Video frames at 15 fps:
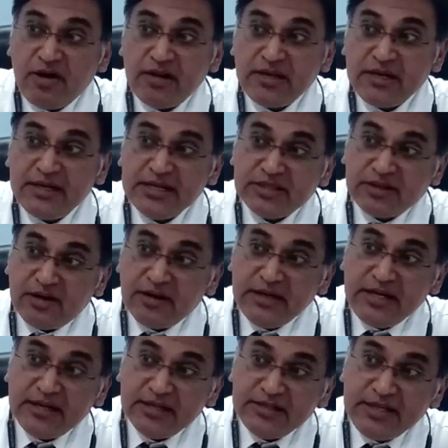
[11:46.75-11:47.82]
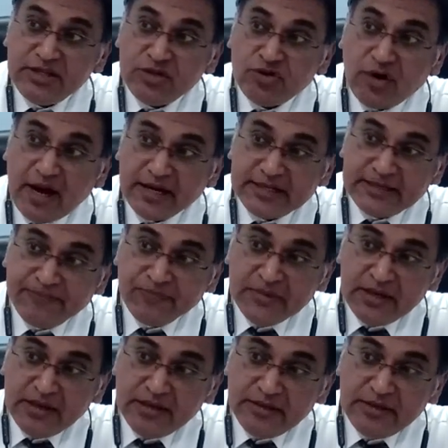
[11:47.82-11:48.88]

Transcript: not the disc at all, it has these joints.